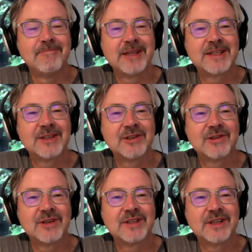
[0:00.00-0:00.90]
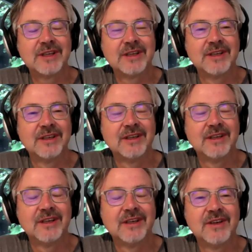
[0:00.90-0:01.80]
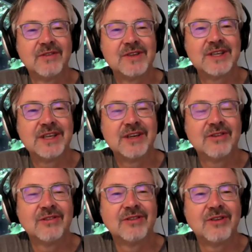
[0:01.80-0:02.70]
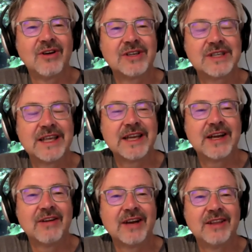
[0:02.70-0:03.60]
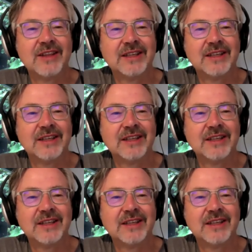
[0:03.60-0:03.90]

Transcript: That's interesting. Never seen her dog sledding or anything.